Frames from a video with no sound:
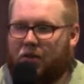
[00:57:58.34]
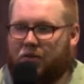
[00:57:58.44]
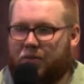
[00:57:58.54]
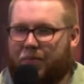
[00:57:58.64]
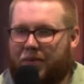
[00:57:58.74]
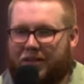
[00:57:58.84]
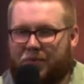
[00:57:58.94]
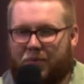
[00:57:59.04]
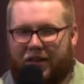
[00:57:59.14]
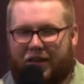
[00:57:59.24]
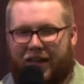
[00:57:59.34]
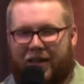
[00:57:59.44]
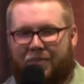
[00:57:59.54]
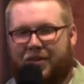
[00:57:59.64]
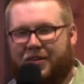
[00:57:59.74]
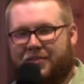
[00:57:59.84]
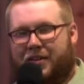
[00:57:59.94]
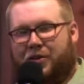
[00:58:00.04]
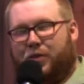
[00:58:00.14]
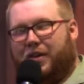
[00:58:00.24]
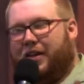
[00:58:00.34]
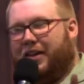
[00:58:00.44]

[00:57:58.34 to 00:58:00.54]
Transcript: It was a place where they came because they knew they